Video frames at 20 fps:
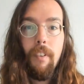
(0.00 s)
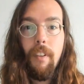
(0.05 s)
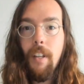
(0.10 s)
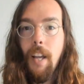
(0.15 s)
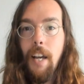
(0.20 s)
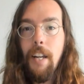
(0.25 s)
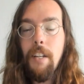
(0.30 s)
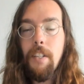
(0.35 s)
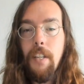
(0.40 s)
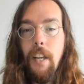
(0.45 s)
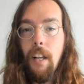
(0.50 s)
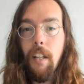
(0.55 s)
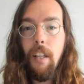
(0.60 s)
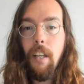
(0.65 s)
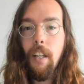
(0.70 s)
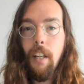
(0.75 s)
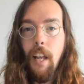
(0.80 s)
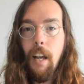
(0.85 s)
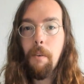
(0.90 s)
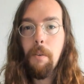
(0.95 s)
Kind of
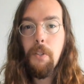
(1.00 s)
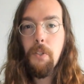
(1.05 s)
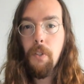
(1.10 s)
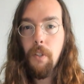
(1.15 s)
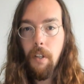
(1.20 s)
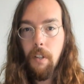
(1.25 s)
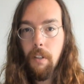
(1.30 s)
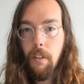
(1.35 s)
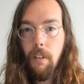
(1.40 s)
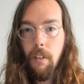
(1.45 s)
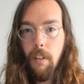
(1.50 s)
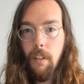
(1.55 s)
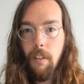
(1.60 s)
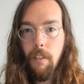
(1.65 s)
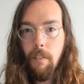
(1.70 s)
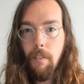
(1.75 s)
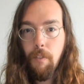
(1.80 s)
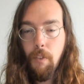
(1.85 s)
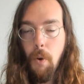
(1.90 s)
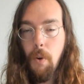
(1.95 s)
telling now, isn't it?
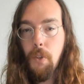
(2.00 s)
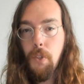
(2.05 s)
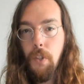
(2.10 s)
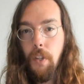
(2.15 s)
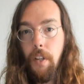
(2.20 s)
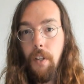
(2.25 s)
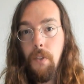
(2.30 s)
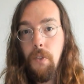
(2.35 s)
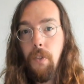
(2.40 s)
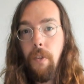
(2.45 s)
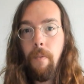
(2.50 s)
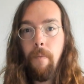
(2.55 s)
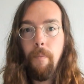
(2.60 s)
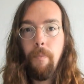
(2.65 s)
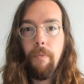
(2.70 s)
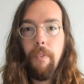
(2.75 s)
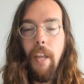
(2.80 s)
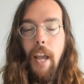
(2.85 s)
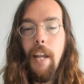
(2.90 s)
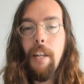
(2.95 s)
Of course it is.
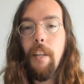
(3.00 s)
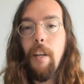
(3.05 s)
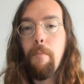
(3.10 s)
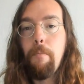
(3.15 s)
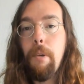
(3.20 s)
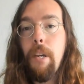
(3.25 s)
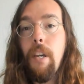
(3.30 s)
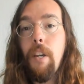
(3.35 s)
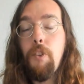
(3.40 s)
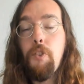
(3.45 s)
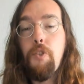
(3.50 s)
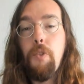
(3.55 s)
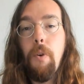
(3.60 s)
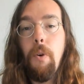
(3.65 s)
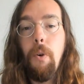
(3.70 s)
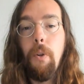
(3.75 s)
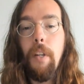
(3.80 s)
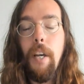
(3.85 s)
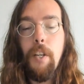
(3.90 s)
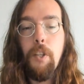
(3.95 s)
And they're being
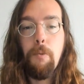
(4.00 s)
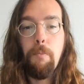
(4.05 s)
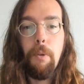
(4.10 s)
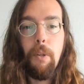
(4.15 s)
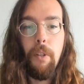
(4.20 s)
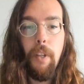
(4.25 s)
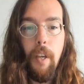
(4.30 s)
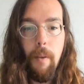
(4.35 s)
trolled expertly.